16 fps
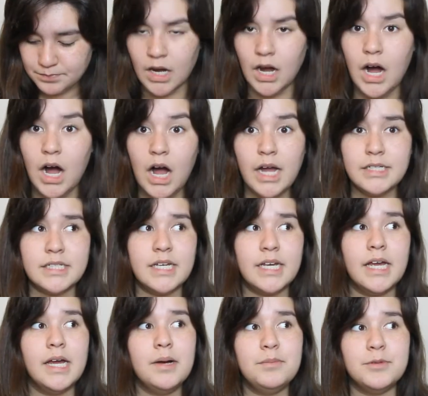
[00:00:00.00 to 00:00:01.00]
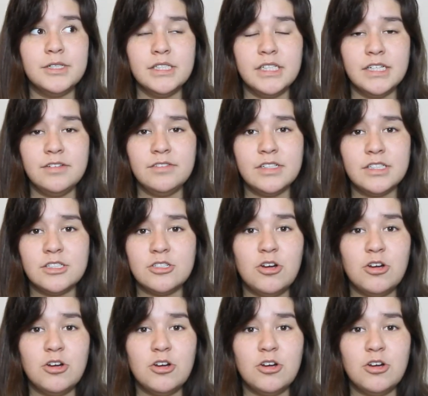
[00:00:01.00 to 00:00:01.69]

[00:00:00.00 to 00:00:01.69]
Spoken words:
I can't believe it's